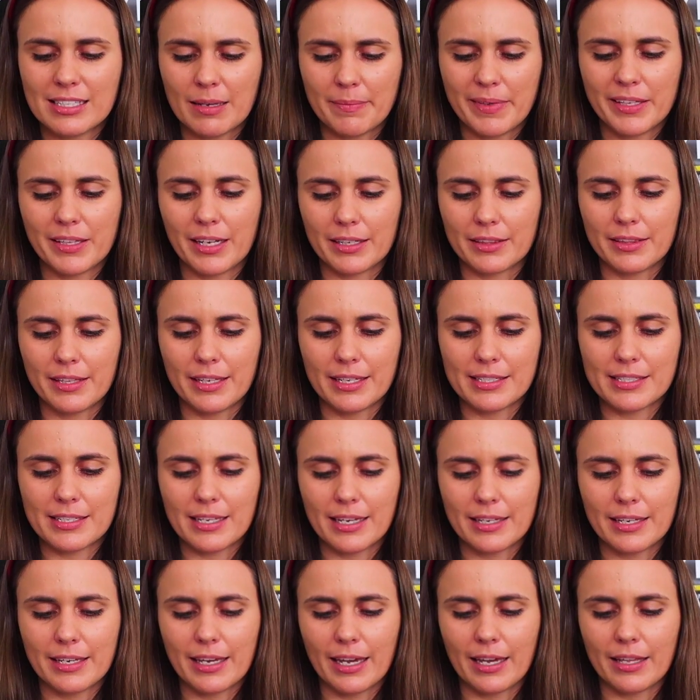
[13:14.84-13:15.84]
something like this,
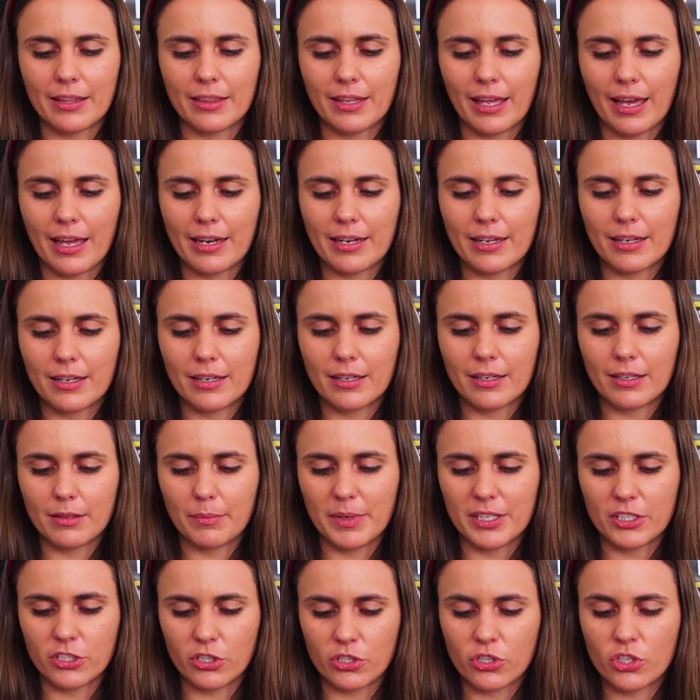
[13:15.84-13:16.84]
again, that, let
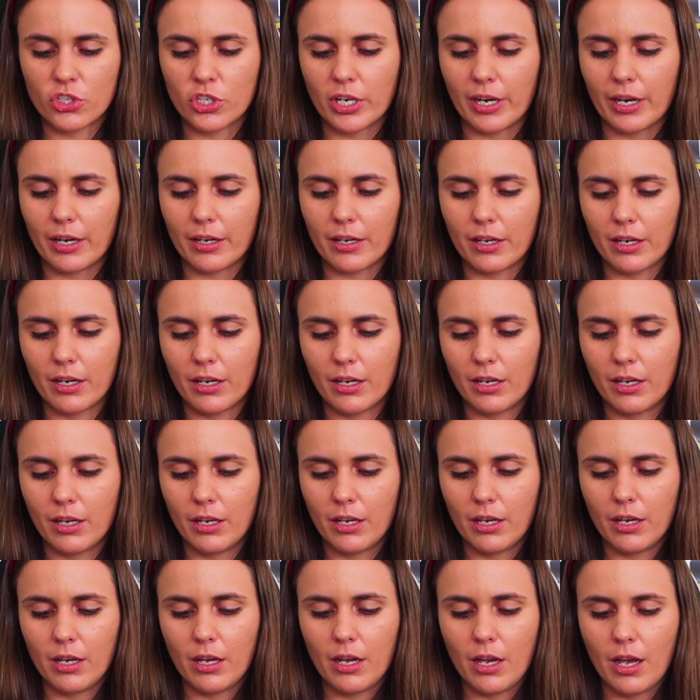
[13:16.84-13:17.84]
me just check,
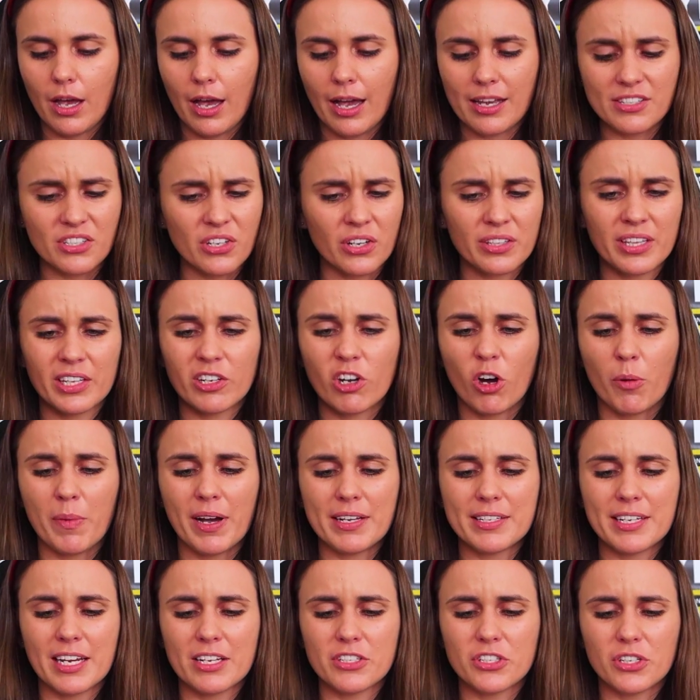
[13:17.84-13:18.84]
has certainly caught my
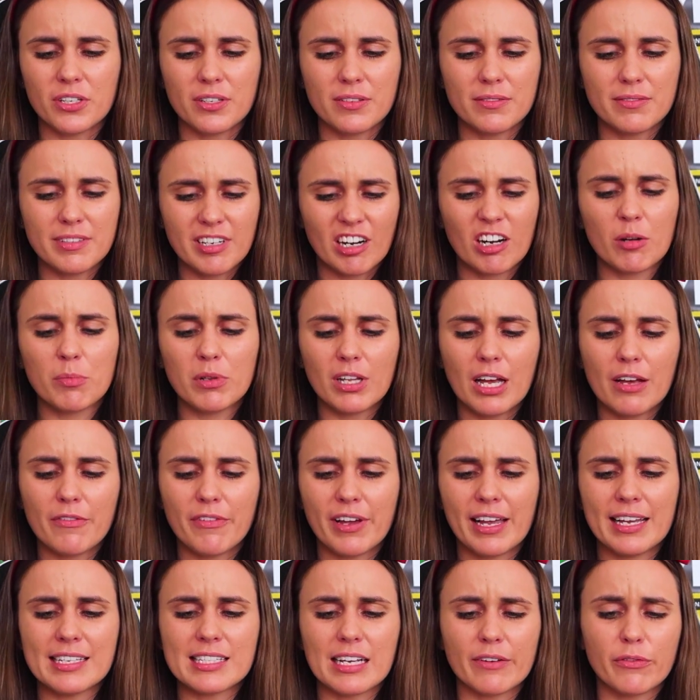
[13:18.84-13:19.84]
attention. Terrible
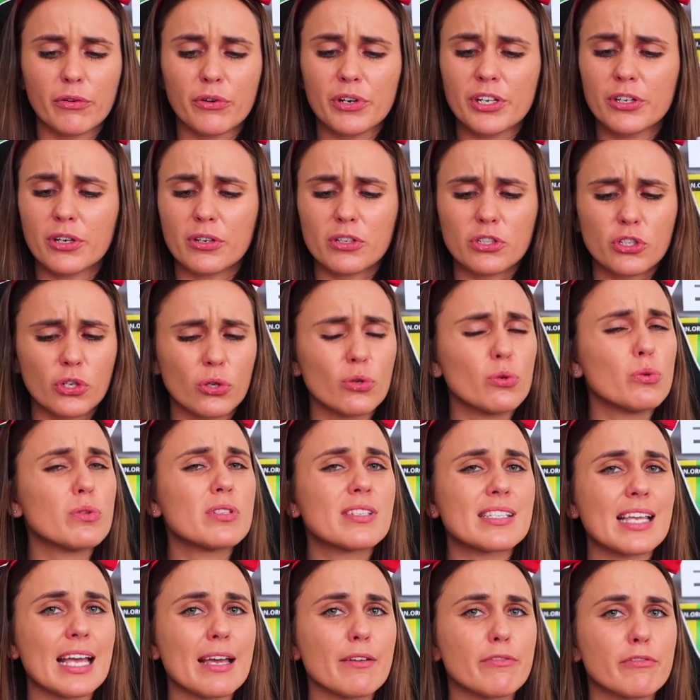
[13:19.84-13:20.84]
IVs. I've already got 2
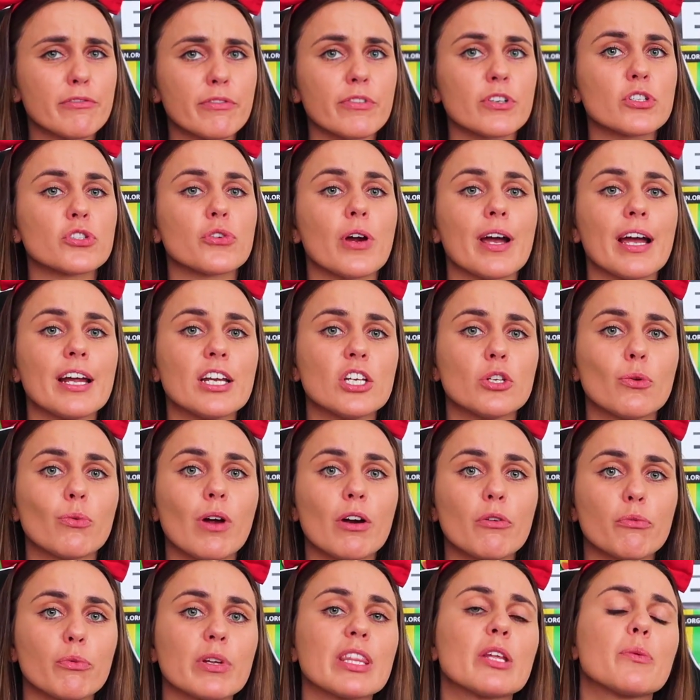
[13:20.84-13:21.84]
saved for trade. Do
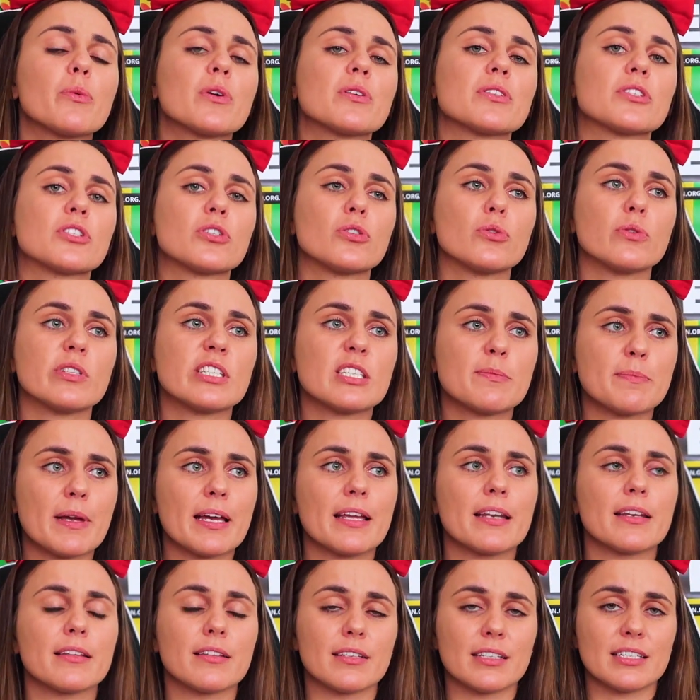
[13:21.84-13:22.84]
I really want to
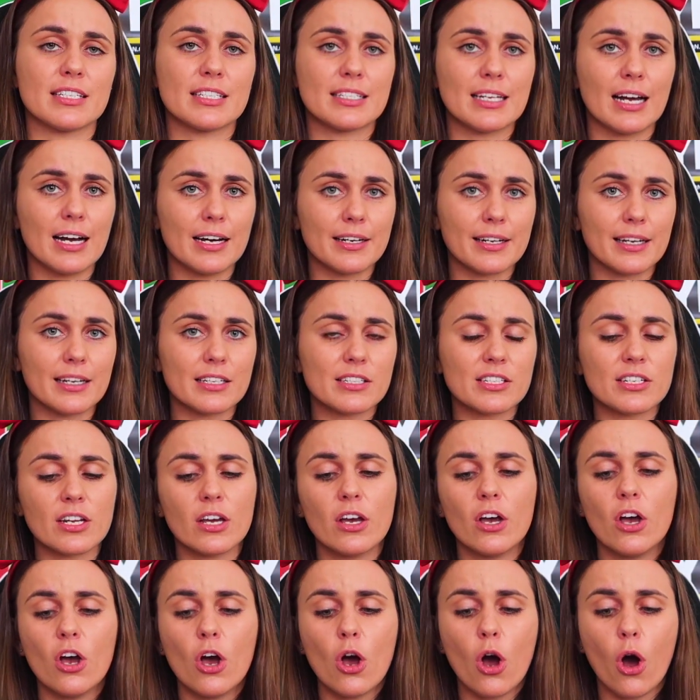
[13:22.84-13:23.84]
spend the Stardust
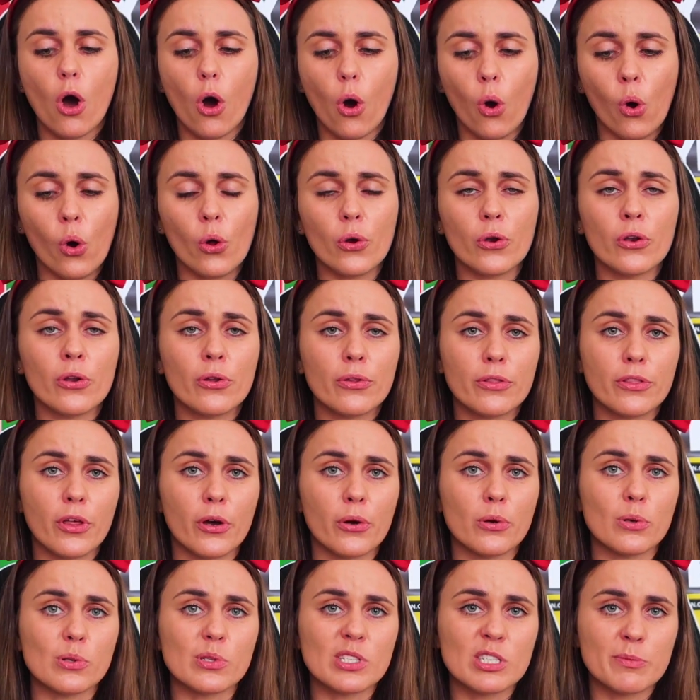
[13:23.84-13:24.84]
on
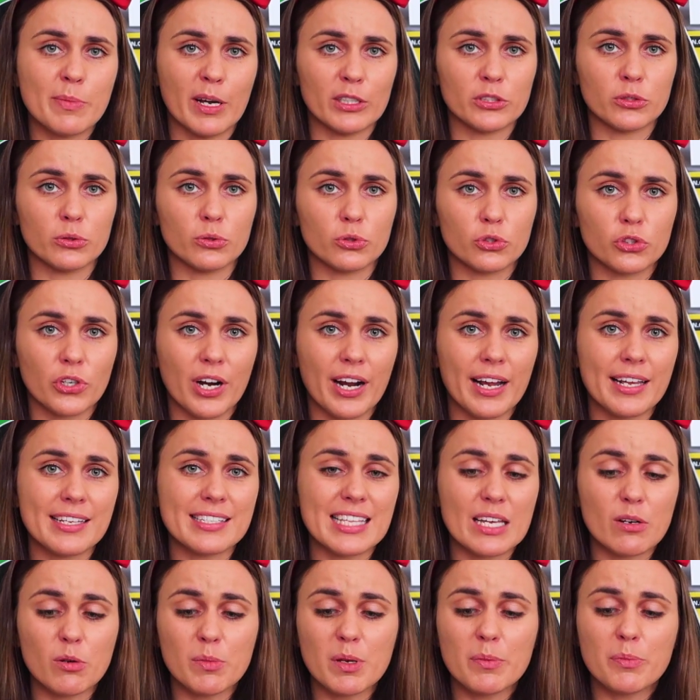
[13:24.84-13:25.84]
those special trades?
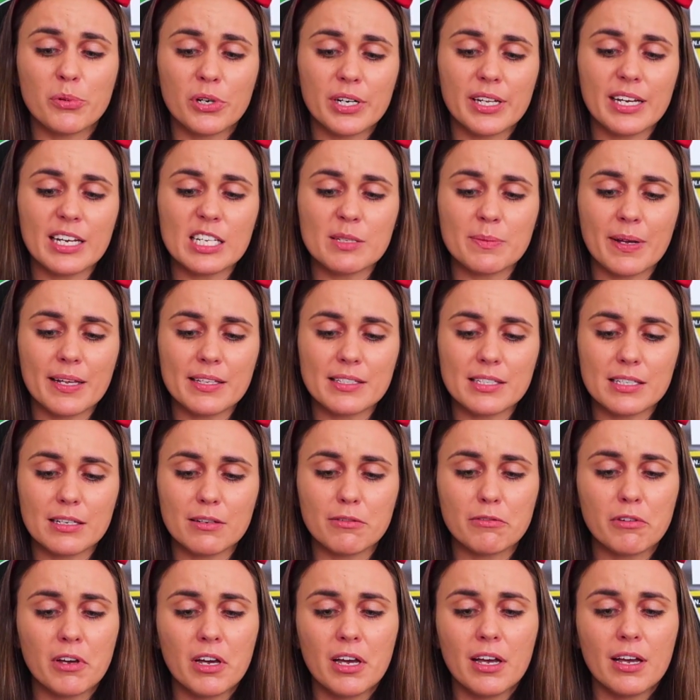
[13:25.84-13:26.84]
They will be pretty
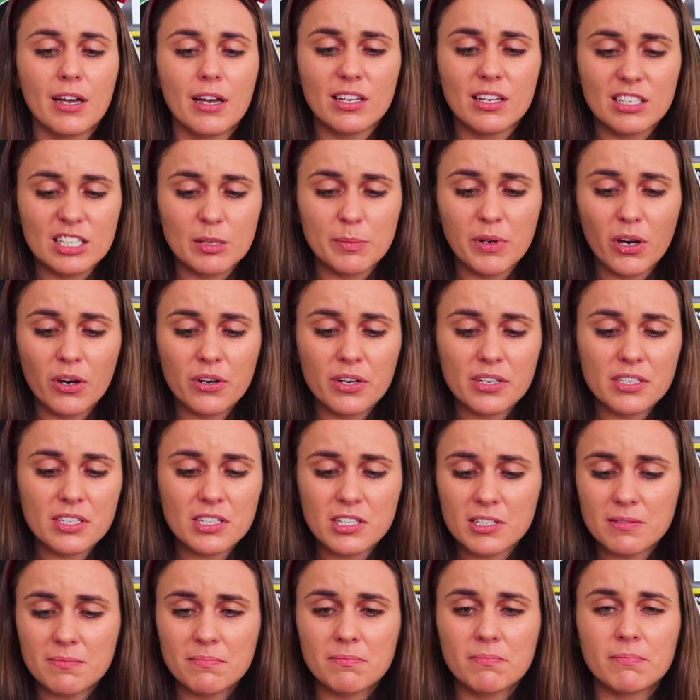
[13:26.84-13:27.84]
expensive. To be
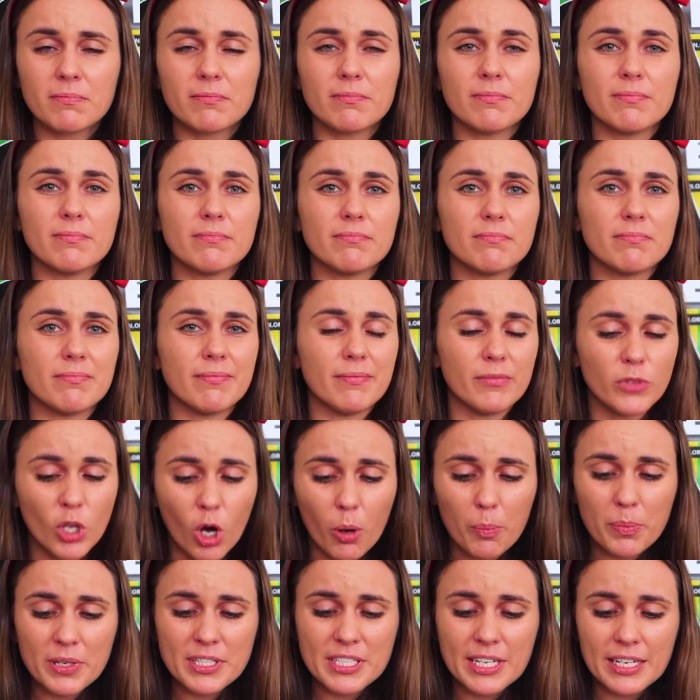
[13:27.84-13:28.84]
honest,
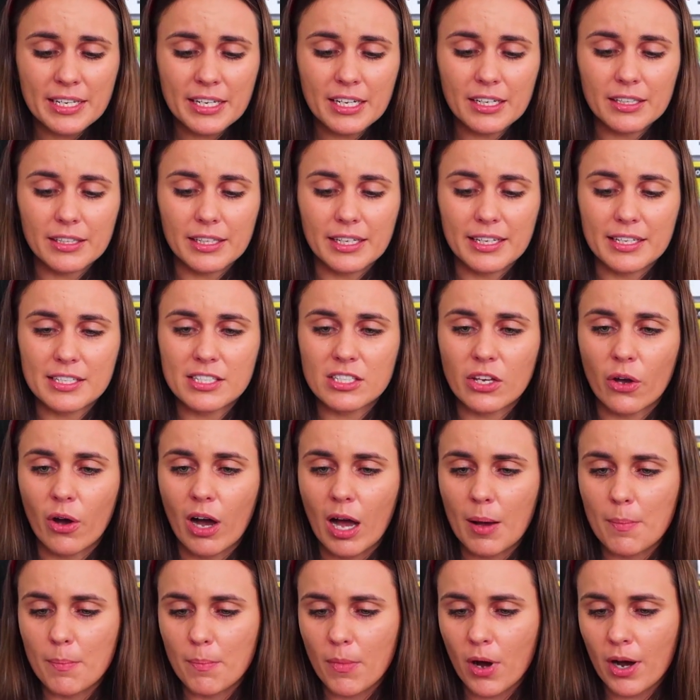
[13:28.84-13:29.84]
not particularly. So
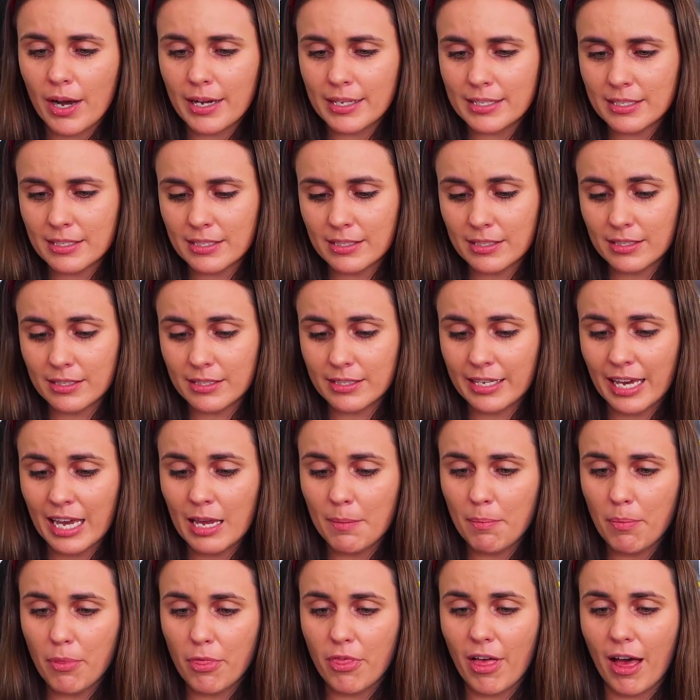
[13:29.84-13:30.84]
I might
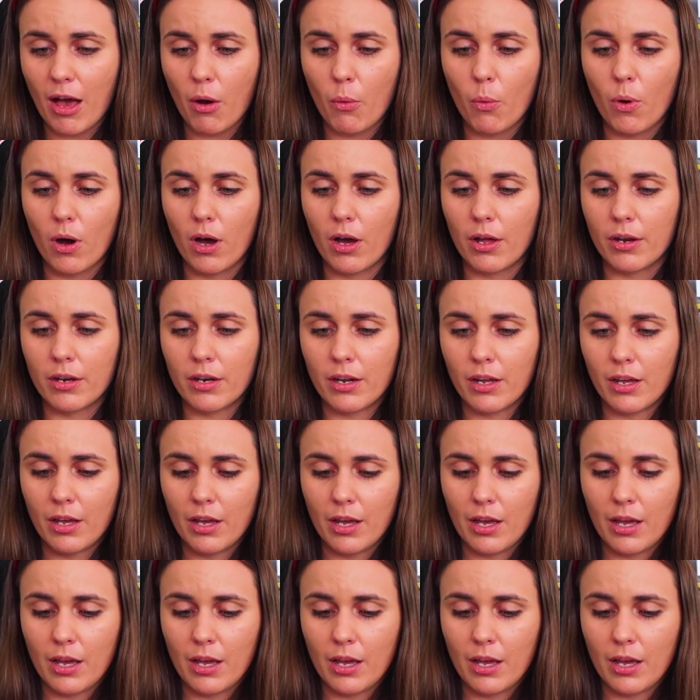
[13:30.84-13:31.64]
keep that one.